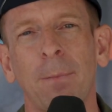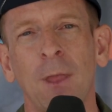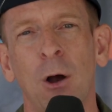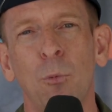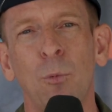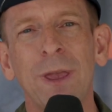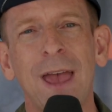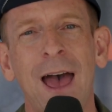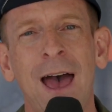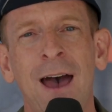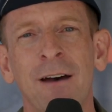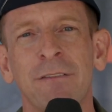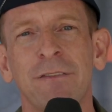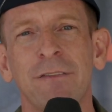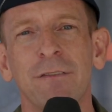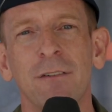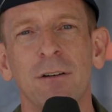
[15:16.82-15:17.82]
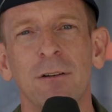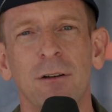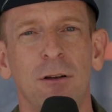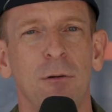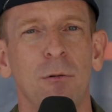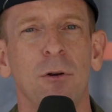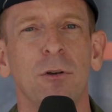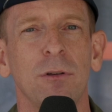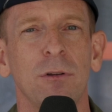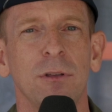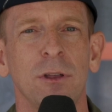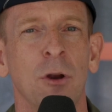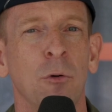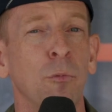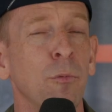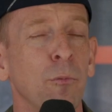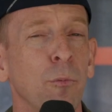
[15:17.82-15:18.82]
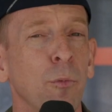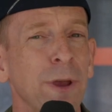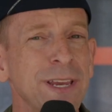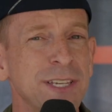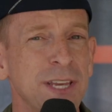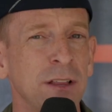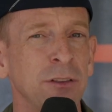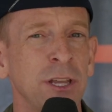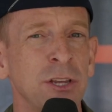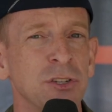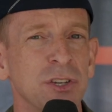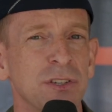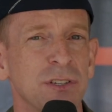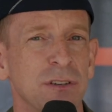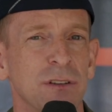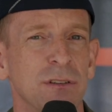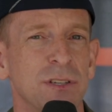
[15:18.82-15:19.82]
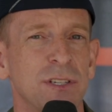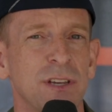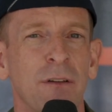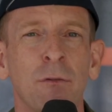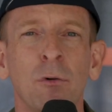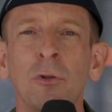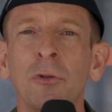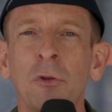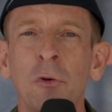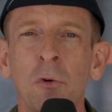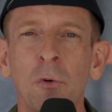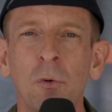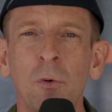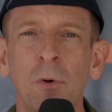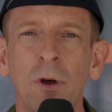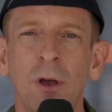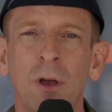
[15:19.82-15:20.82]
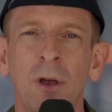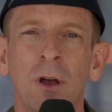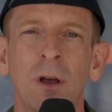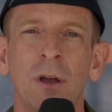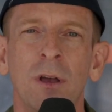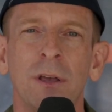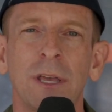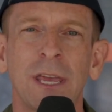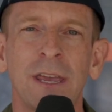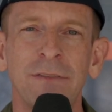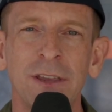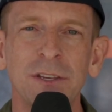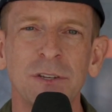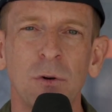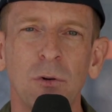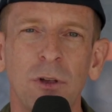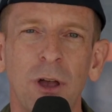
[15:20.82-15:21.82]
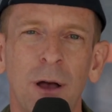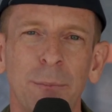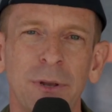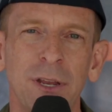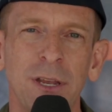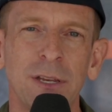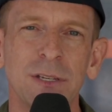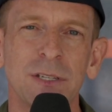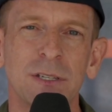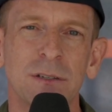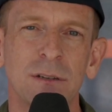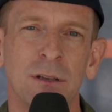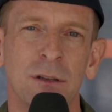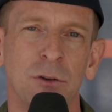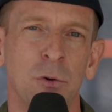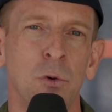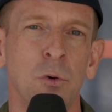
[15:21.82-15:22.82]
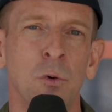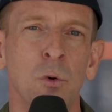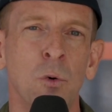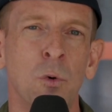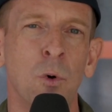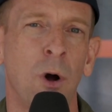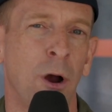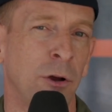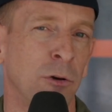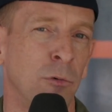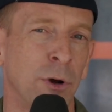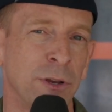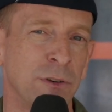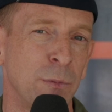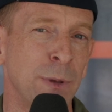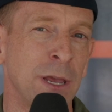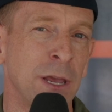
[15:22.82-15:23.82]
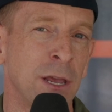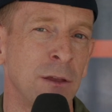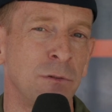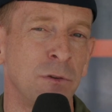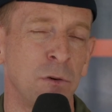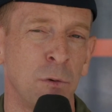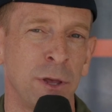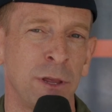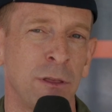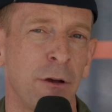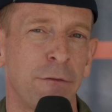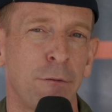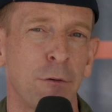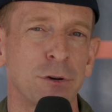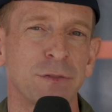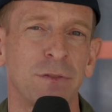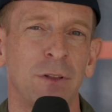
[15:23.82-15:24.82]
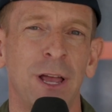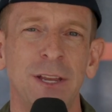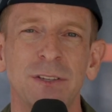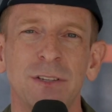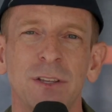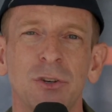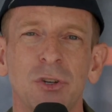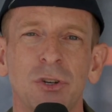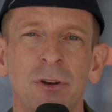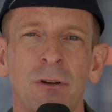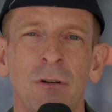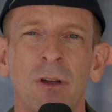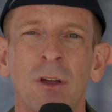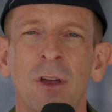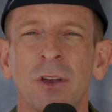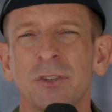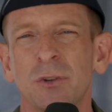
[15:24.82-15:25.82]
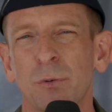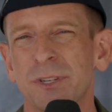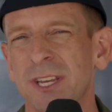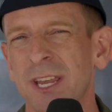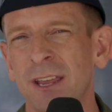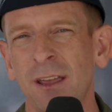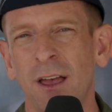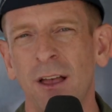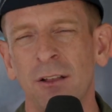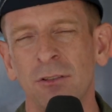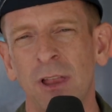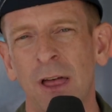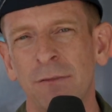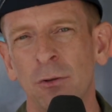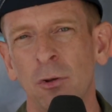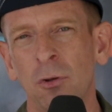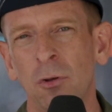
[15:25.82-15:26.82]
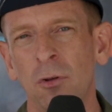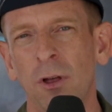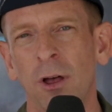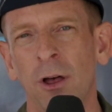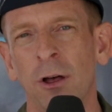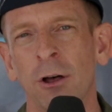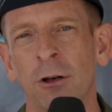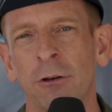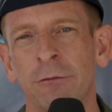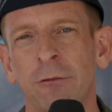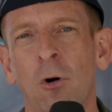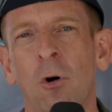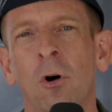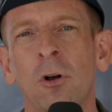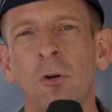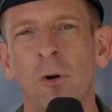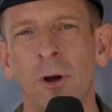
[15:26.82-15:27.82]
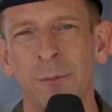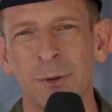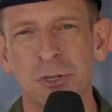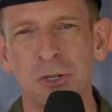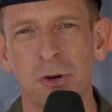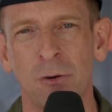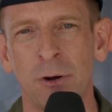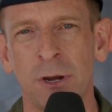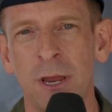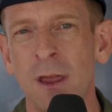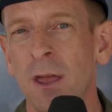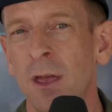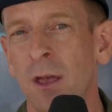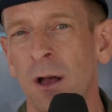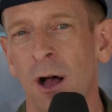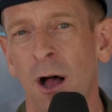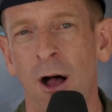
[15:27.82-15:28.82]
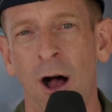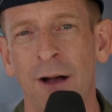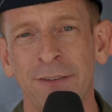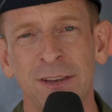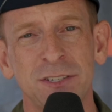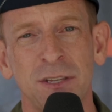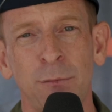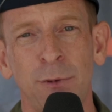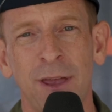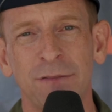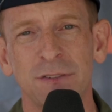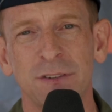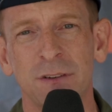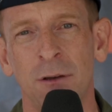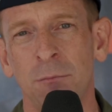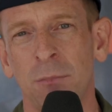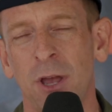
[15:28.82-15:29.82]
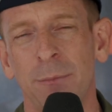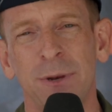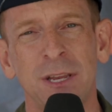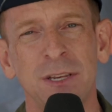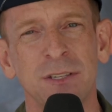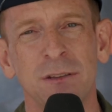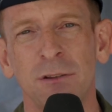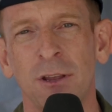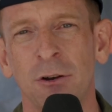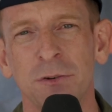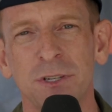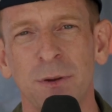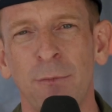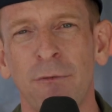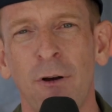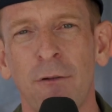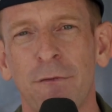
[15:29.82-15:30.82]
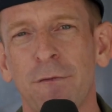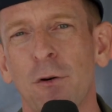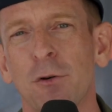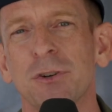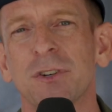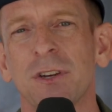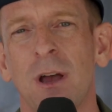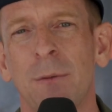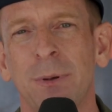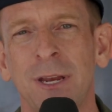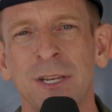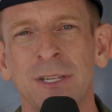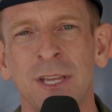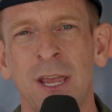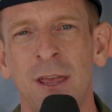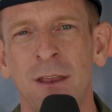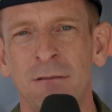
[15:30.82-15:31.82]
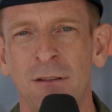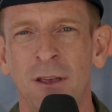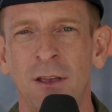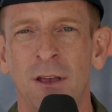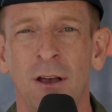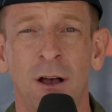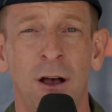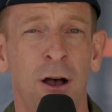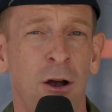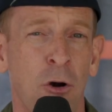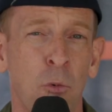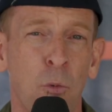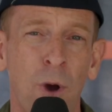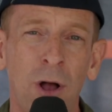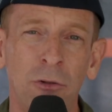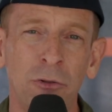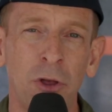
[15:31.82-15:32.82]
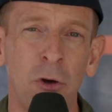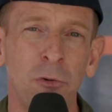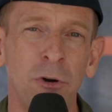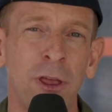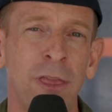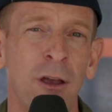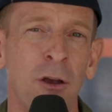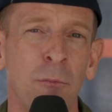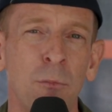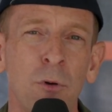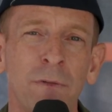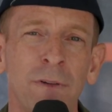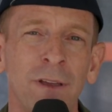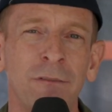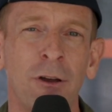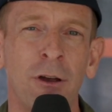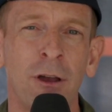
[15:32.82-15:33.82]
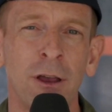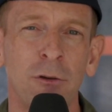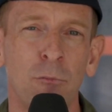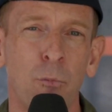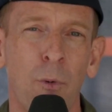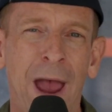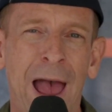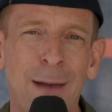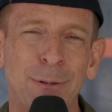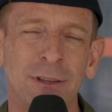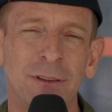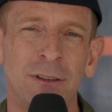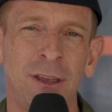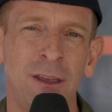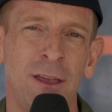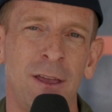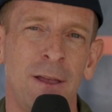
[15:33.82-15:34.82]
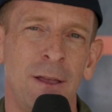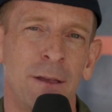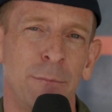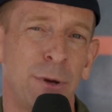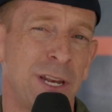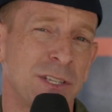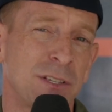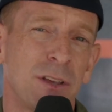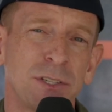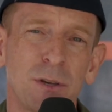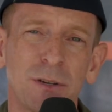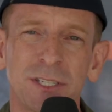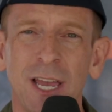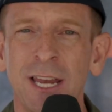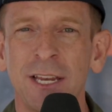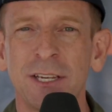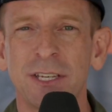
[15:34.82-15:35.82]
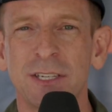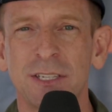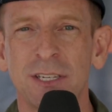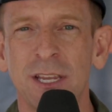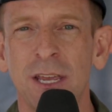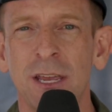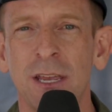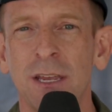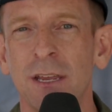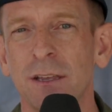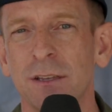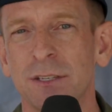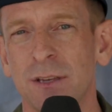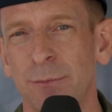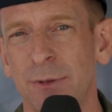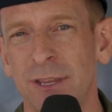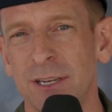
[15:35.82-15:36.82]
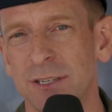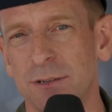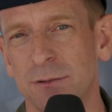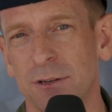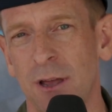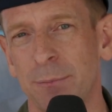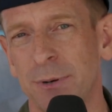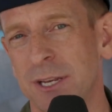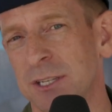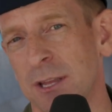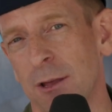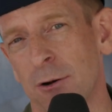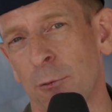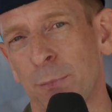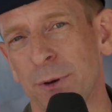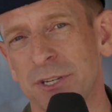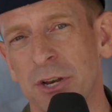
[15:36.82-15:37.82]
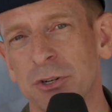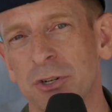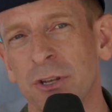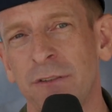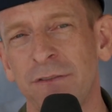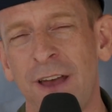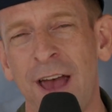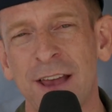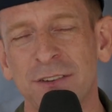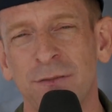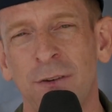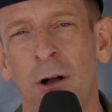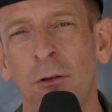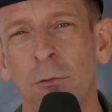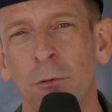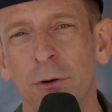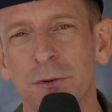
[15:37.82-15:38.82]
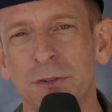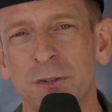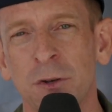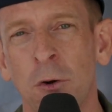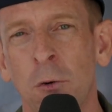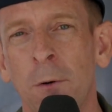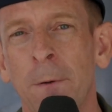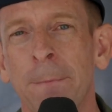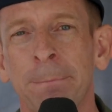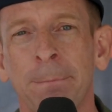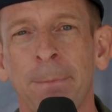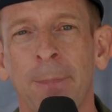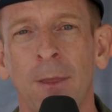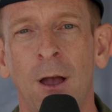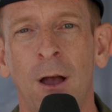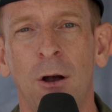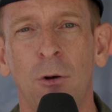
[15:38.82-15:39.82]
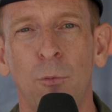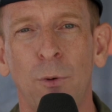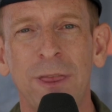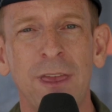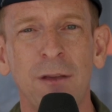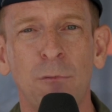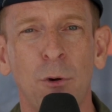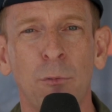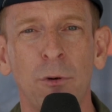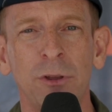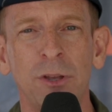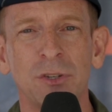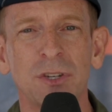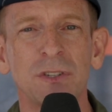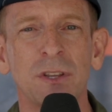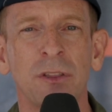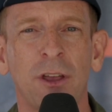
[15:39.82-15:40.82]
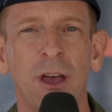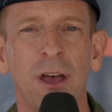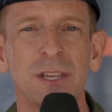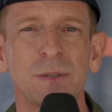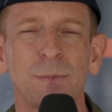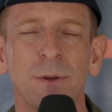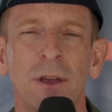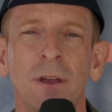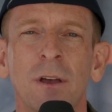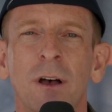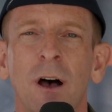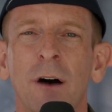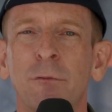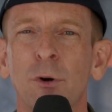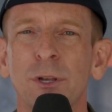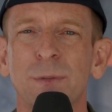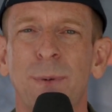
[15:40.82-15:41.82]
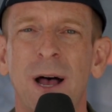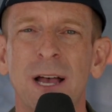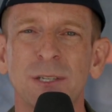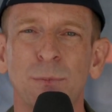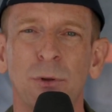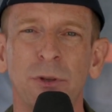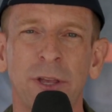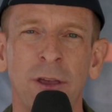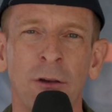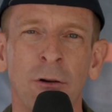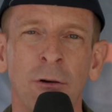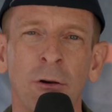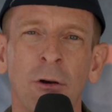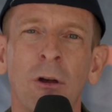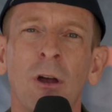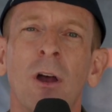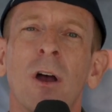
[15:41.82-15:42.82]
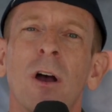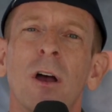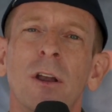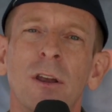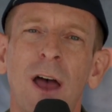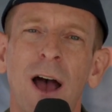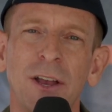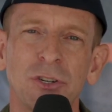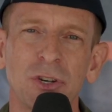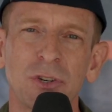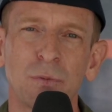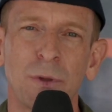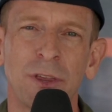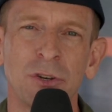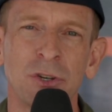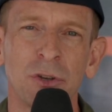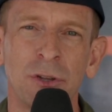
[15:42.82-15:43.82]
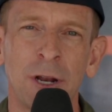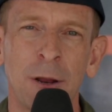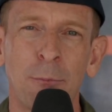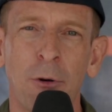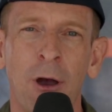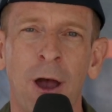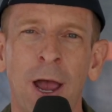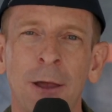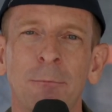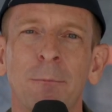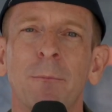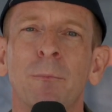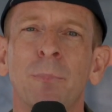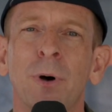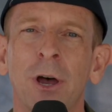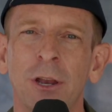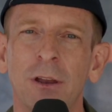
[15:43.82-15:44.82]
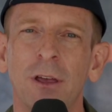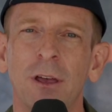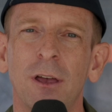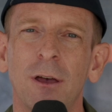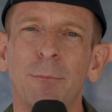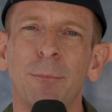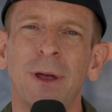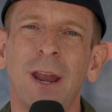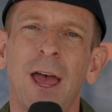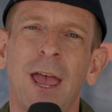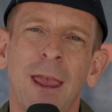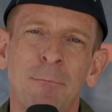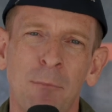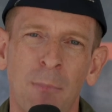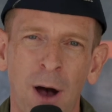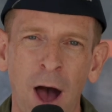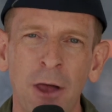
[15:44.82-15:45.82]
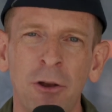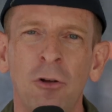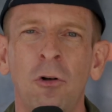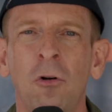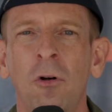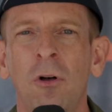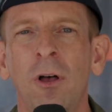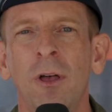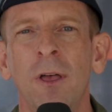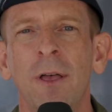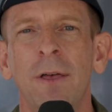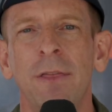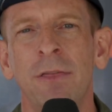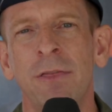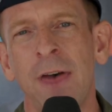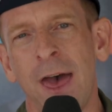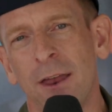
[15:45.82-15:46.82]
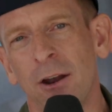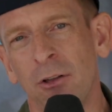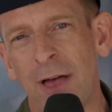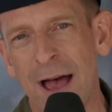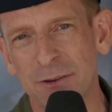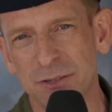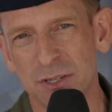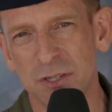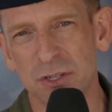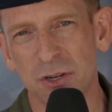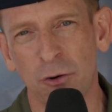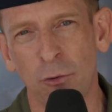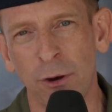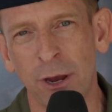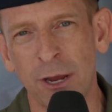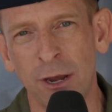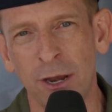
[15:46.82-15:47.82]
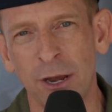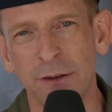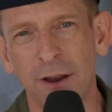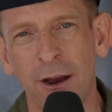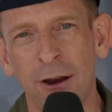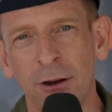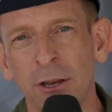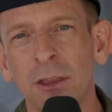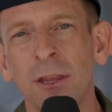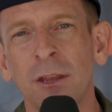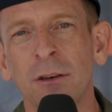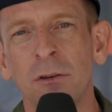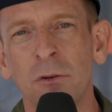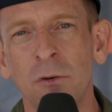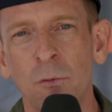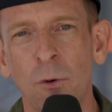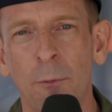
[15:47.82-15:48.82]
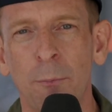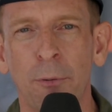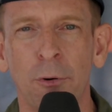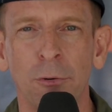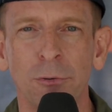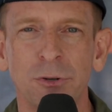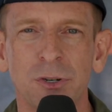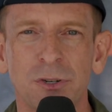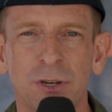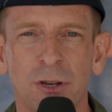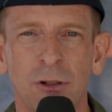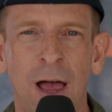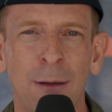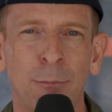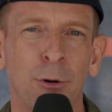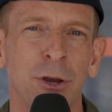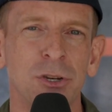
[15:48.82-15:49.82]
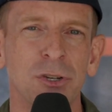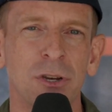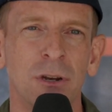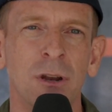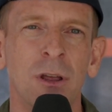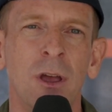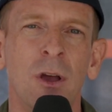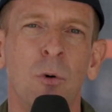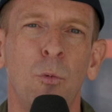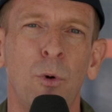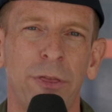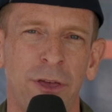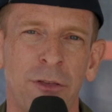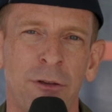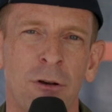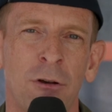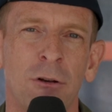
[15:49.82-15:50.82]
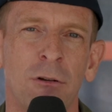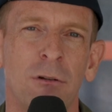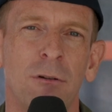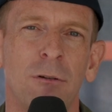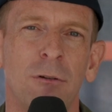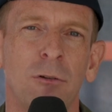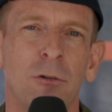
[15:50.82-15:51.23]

Uh, we have, uh, you know, recently just several new eVTOL companies who are going to be doing their first flights this year. So we're seeing a level of ongoing maturity. Uh, obviously, we have some companies, you know, some of our first companies in uh, are well known and they're moving very rapidly. But it's also exciting to see some of these companies that are potentially fast followers. So uh, we think we're really just on the cusp of what's possible here, not just with Agility Prime, but uh, but a model that allows us to create an entirely new approach to collaboration with other